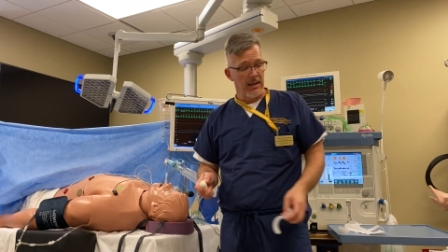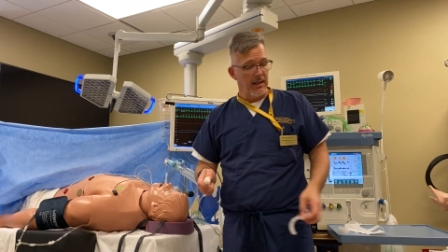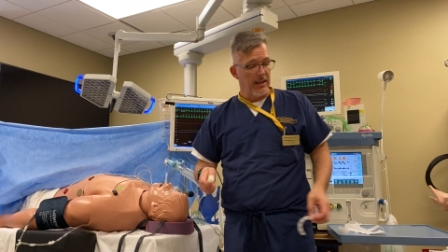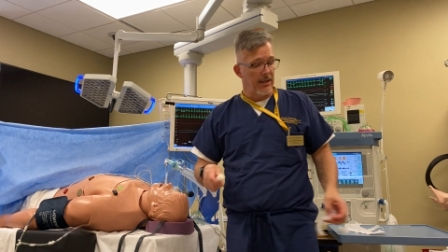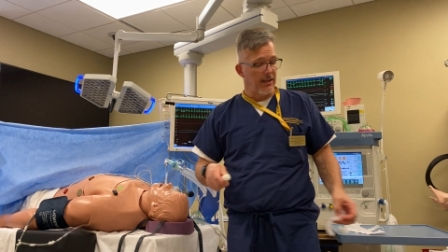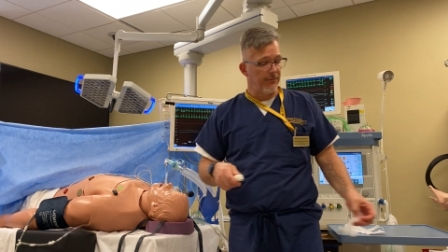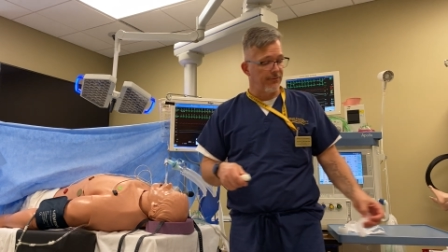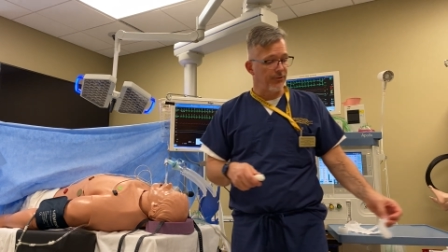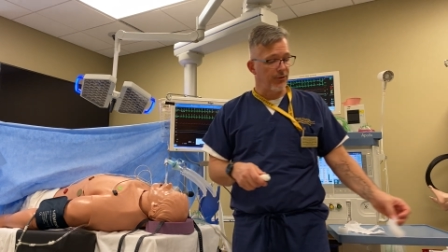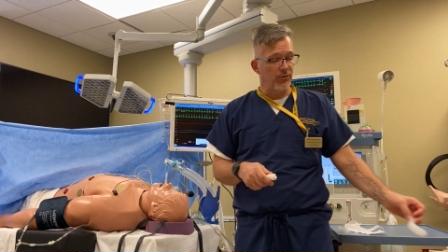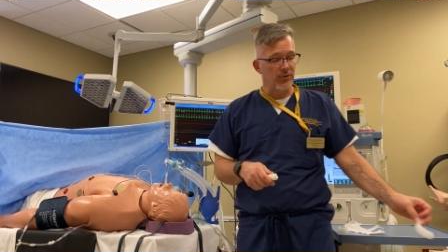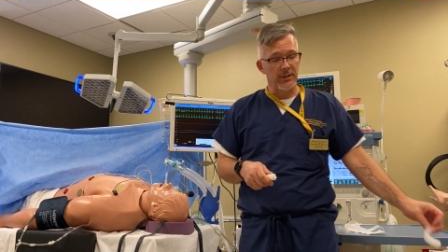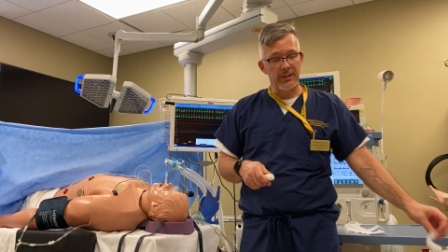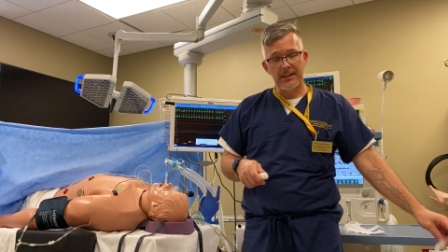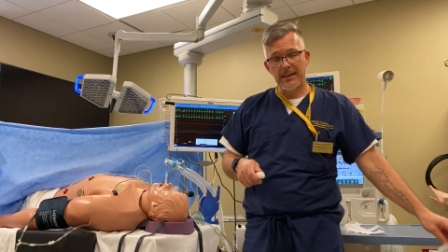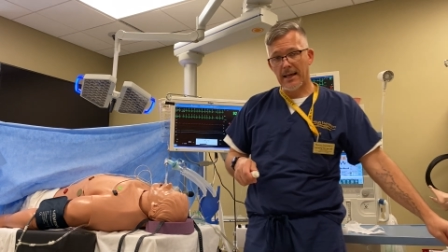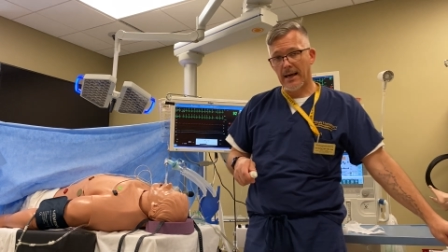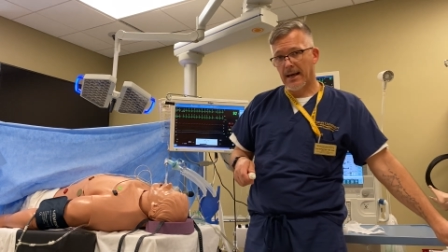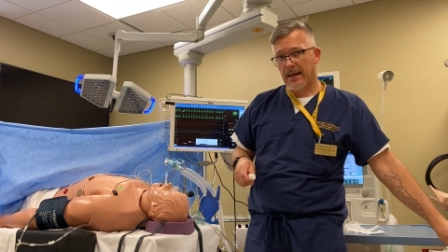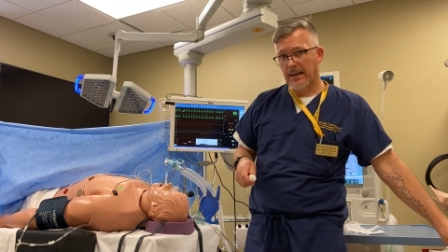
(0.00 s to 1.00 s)
If you did
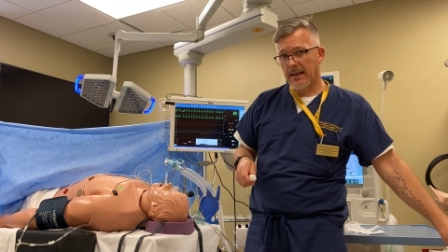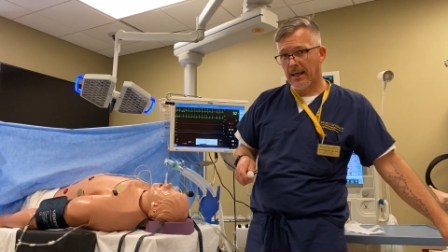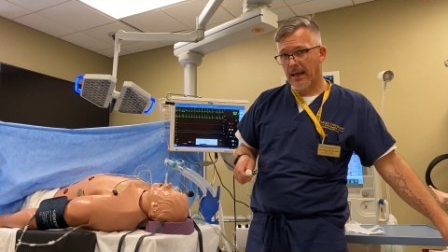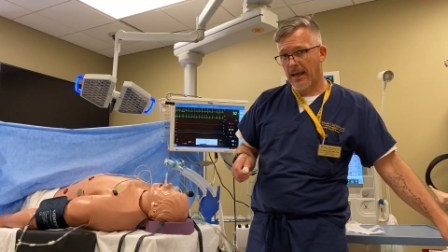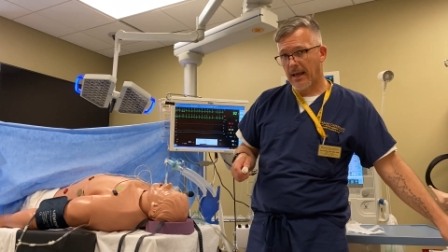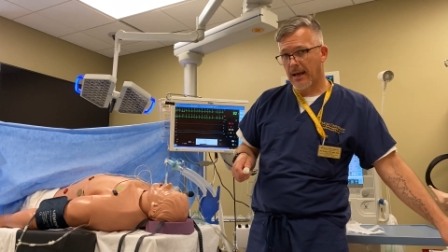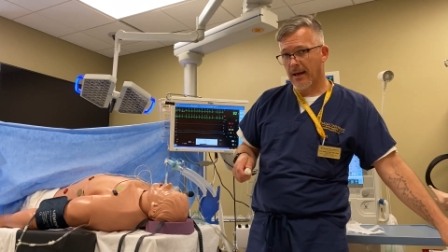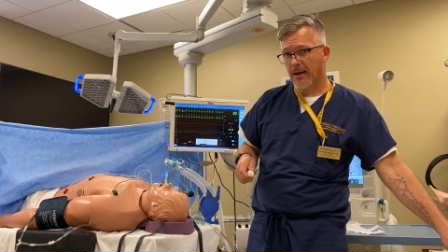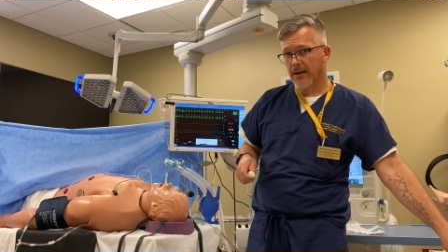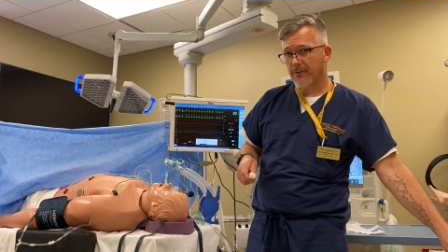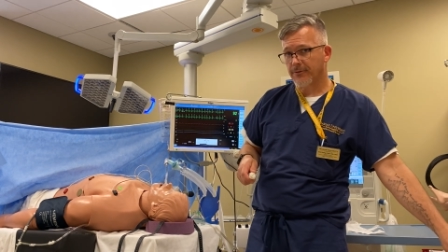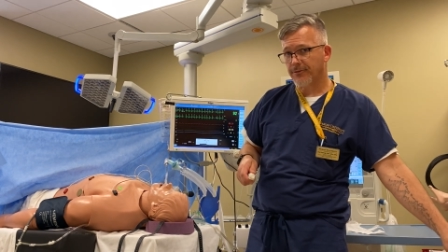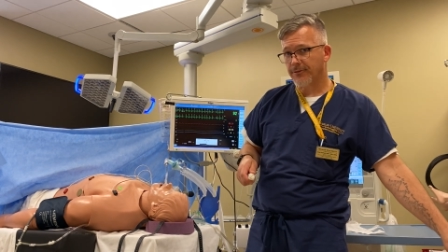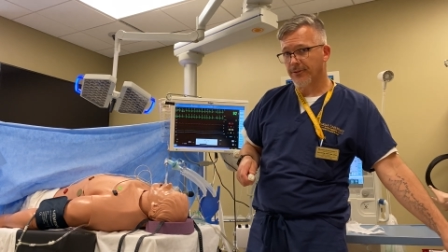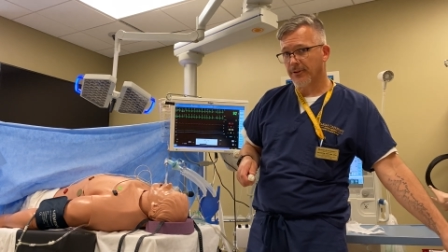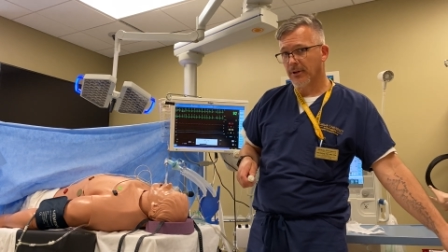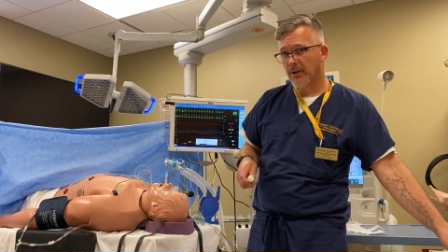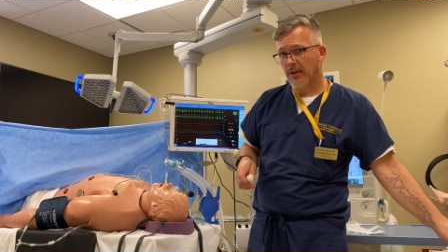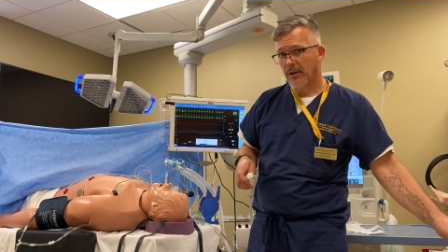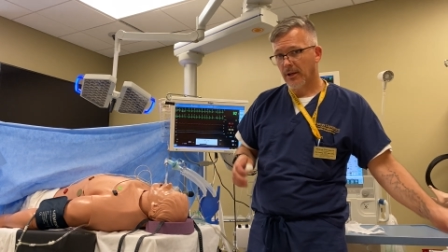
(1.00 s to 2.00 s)
not have
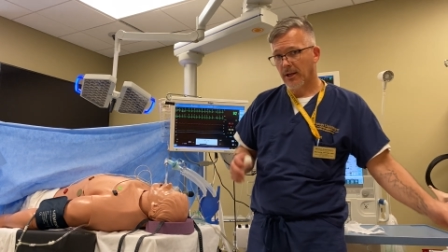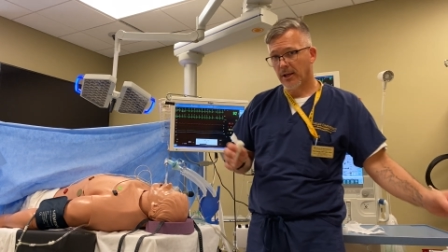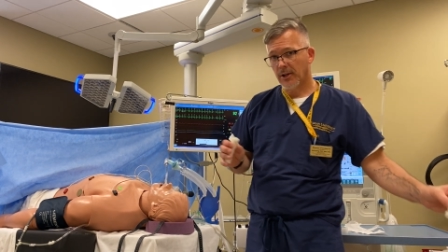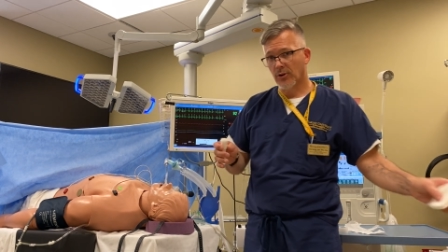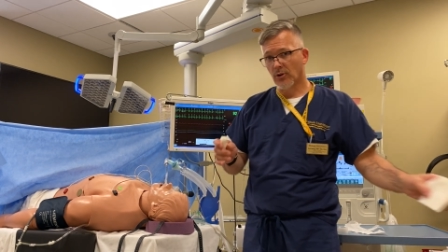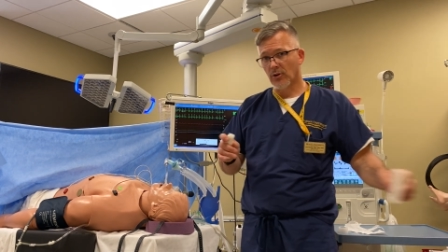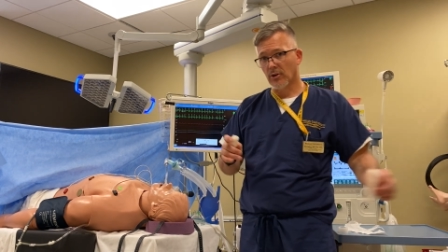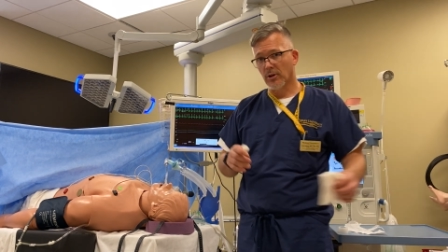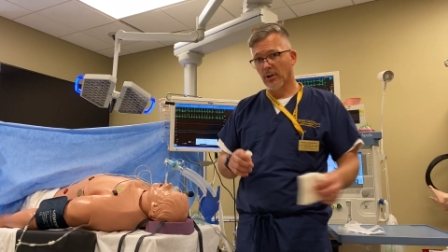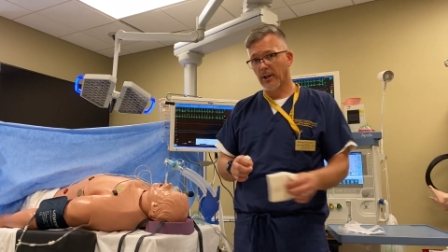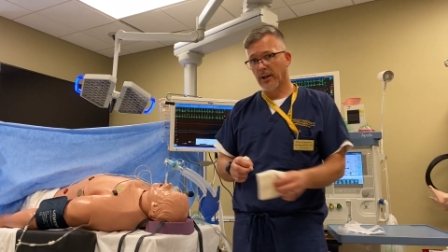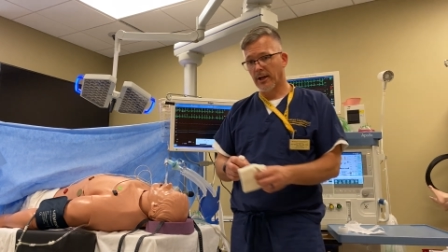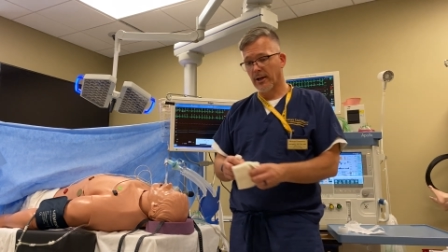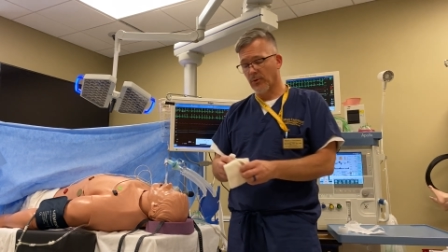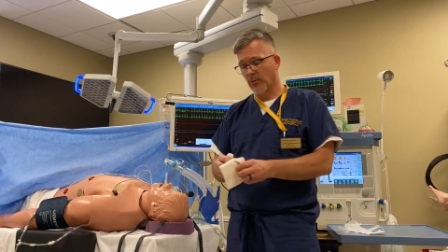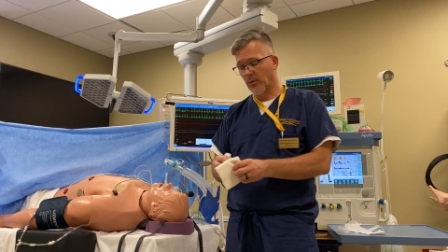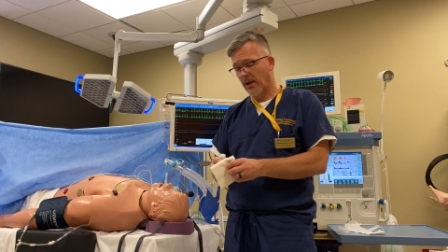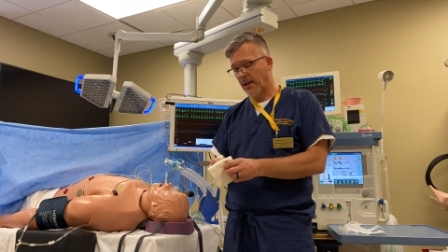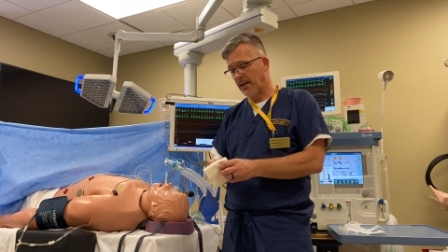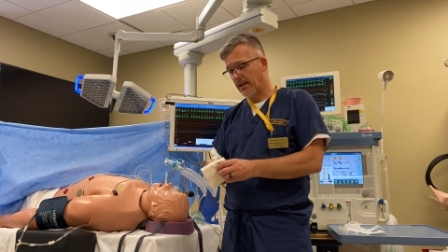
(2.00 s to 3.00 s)
an oral
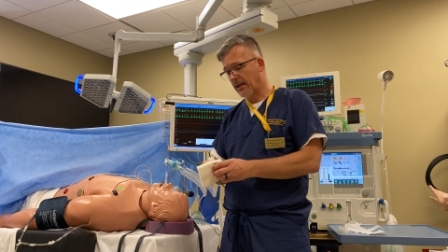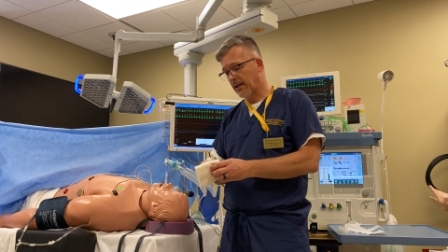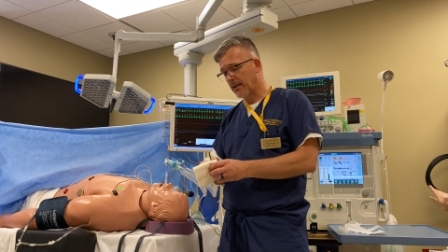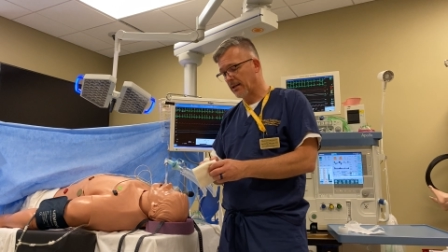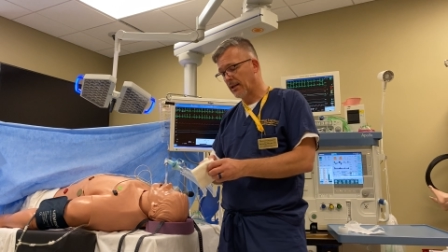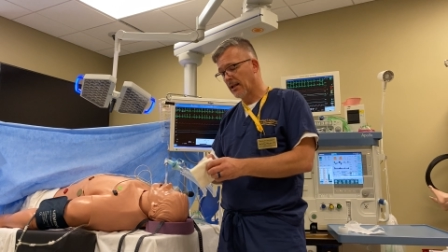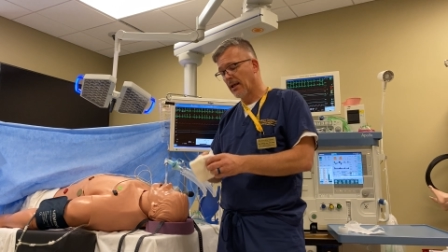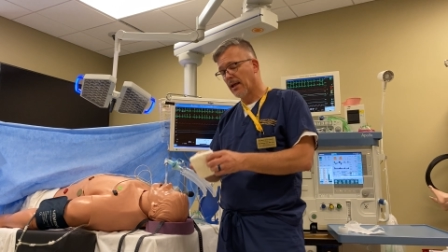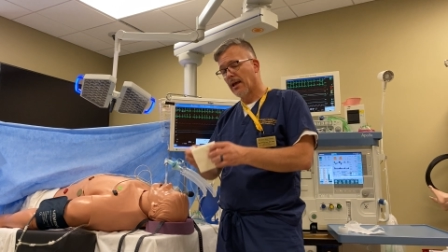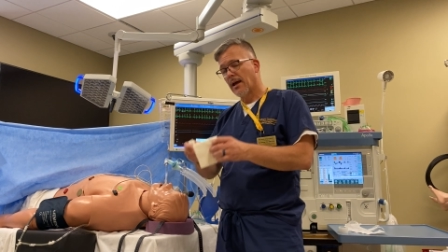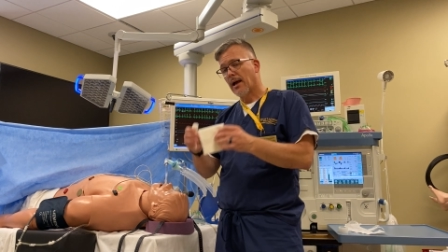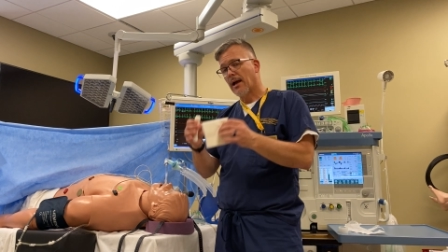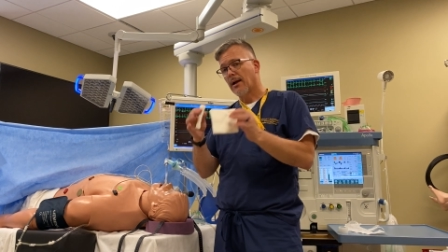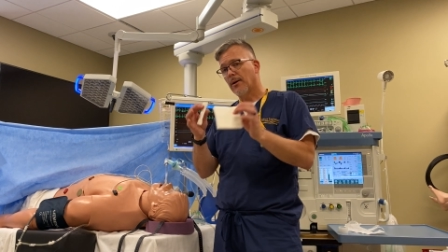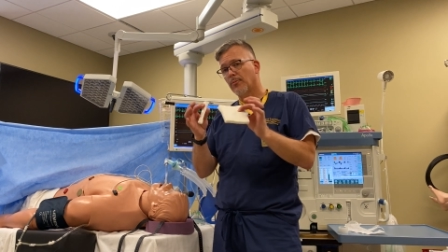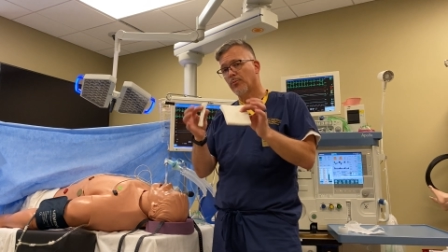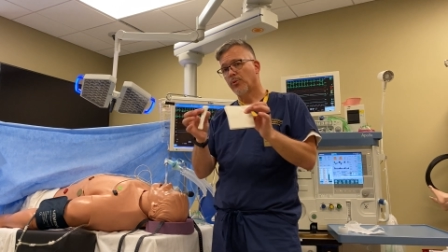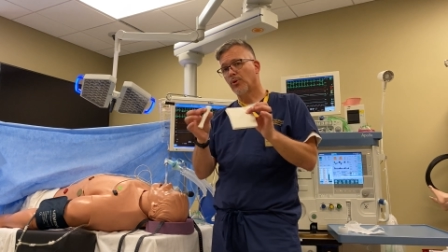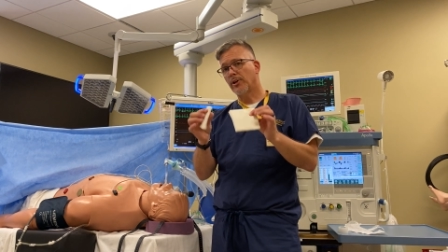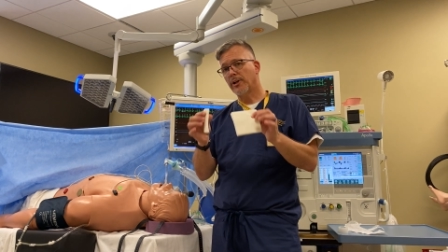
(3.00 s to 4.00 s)
airway in,
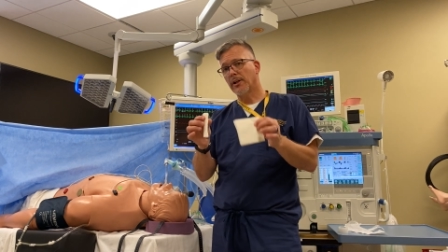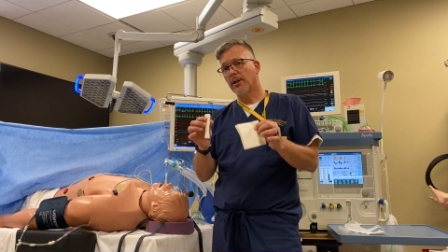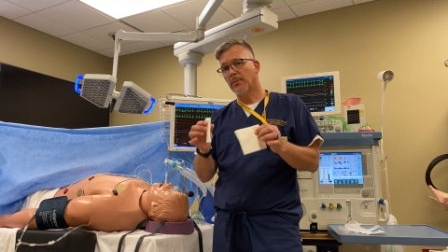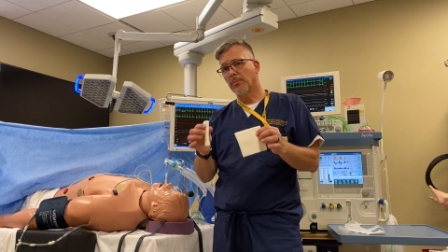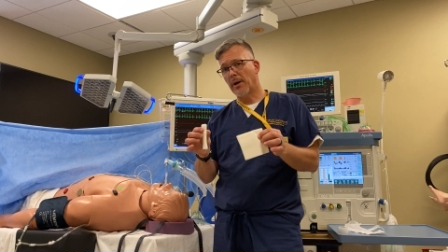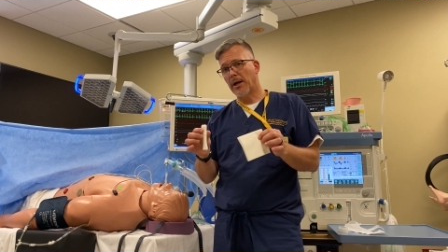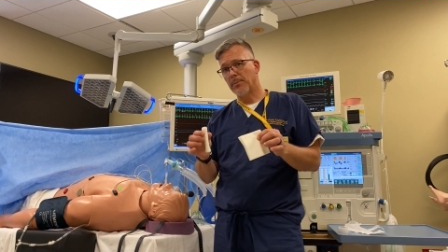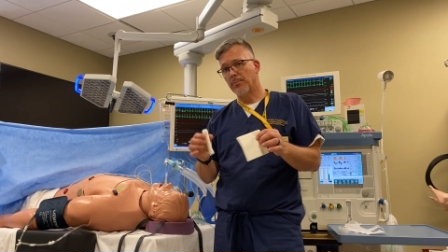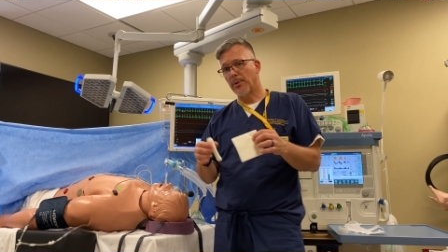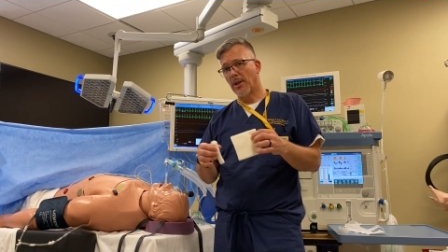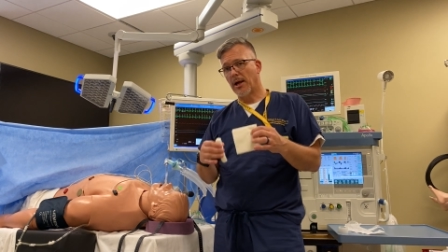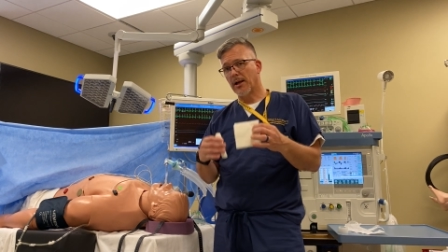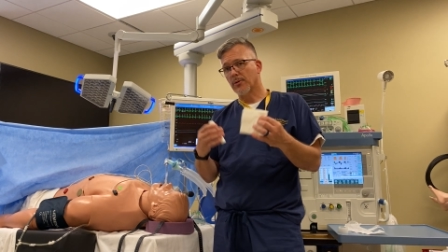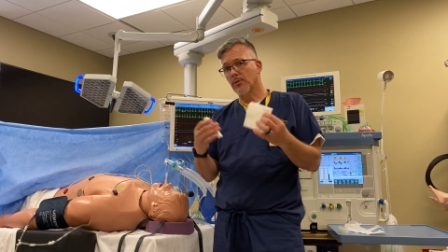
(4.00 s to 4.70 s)
put in a bite block.